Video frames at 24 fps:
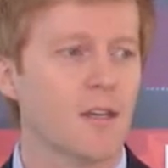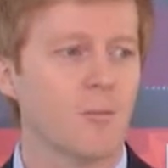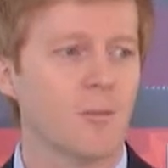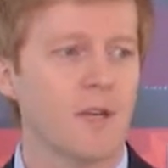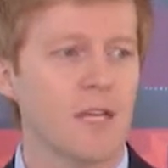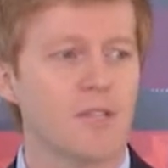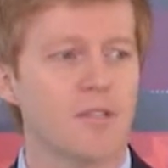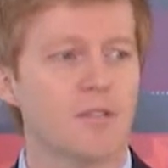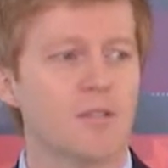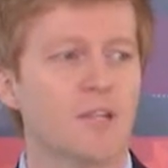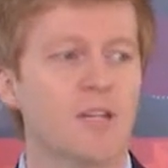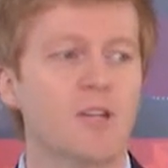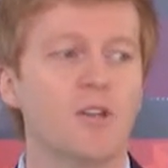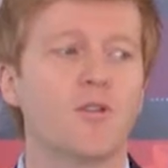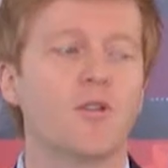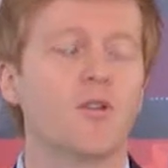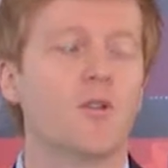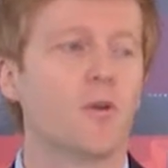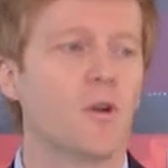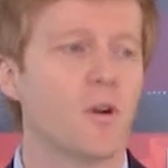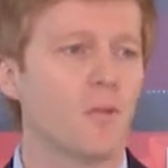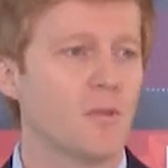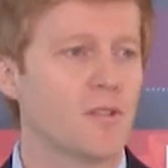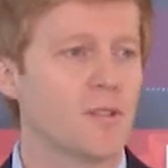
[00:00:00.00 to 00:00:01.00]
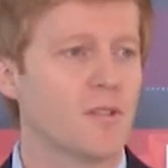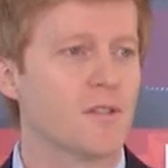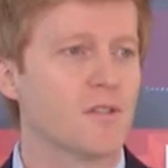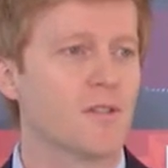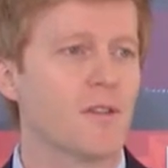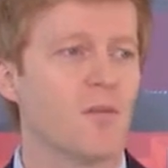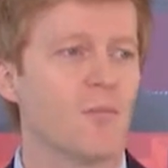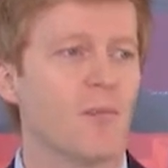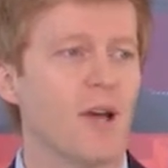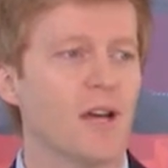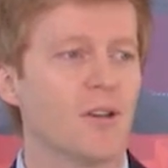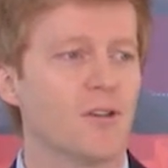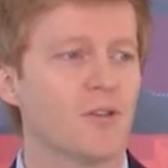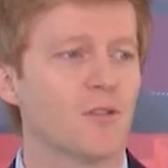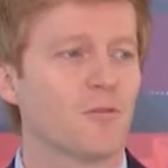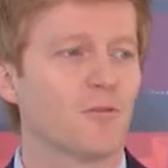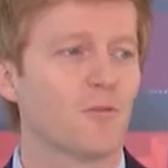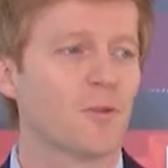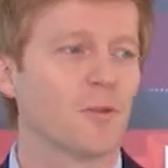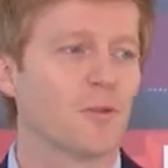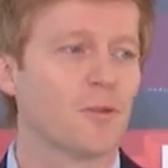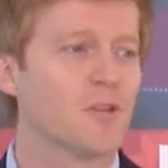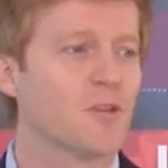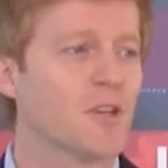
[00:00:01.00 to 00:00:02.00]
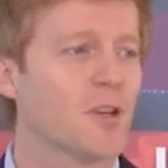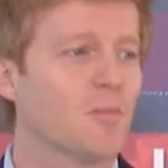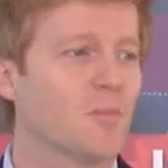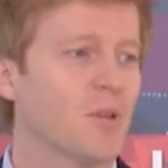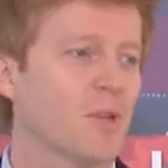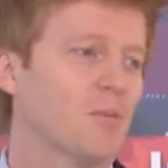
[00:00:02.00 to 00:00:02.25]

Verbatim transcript: based on an enormous amount of what some